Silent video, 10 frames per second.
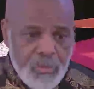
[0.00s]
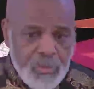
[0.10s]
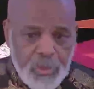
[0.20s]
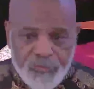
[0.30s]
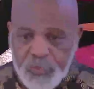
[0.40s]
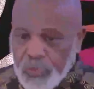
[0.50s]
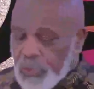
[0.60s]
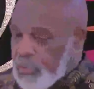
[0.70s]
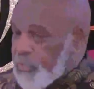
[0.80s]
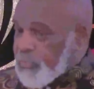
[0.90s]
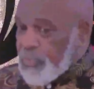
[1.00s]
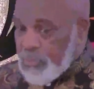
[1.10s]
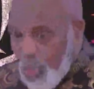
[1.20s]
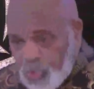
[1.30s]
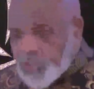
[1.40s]
If you agree with me
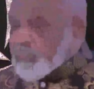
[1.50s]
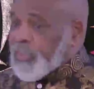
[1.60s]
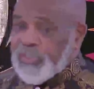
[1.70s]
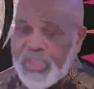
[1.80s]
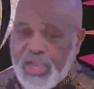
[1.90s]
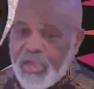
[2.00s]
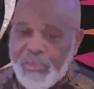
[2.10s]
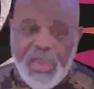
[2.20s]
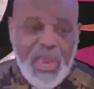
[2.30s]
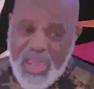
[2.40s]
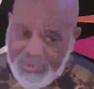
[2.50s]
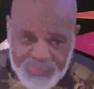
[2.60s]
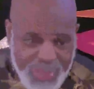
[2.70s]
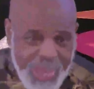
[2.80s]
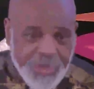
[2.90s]
most of the time, I like
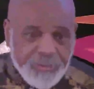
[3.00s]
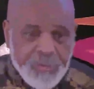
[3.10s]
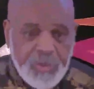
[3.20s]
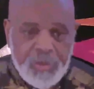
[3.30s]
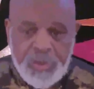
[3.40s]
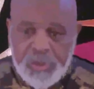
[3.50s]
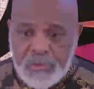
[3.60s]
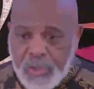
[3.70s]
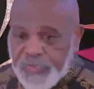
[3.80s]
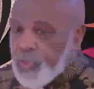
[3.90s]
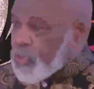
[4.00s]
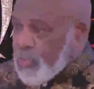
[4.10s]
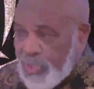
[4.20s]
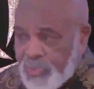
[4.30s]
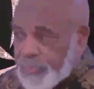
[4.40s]
that. But if you agree with